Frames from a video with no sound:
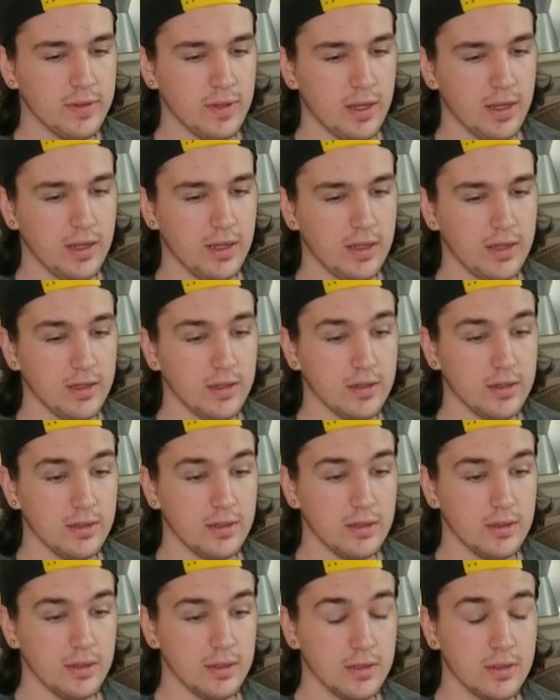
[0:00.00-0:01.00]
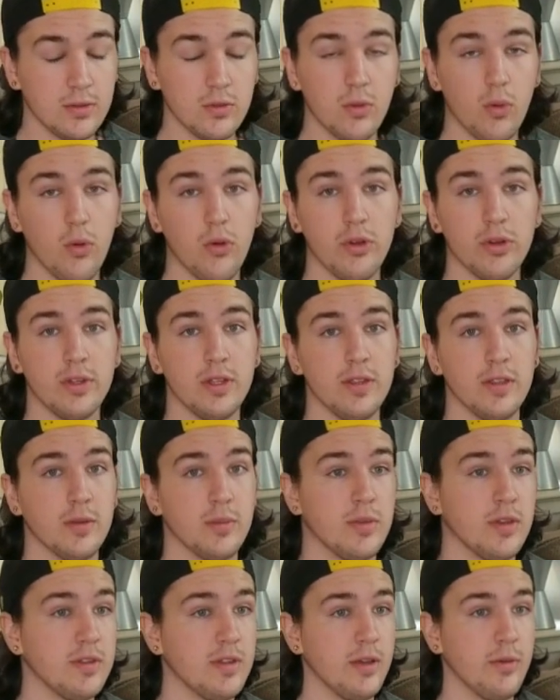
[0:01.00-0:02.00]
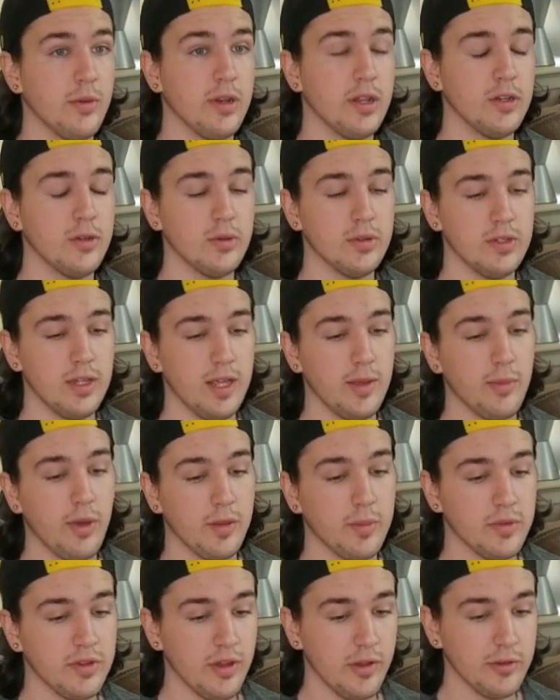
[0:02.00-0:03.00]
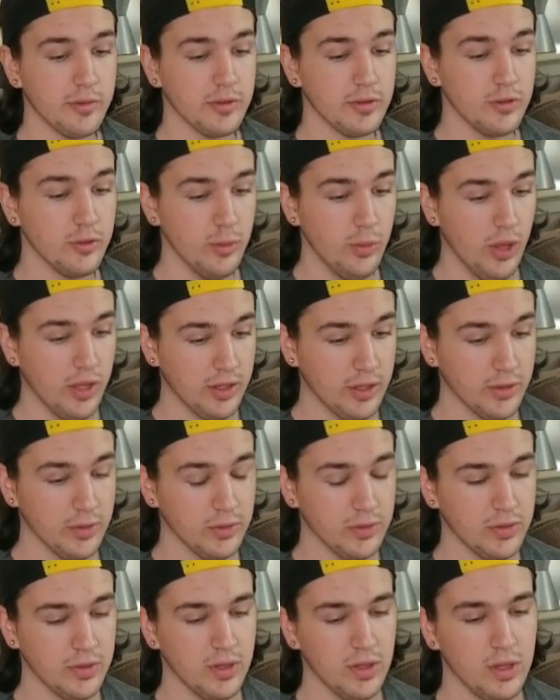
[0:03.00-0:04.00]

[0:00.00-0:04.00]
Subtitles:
I didn't quarantine them because they went into a tank by themselves with 2 plecos,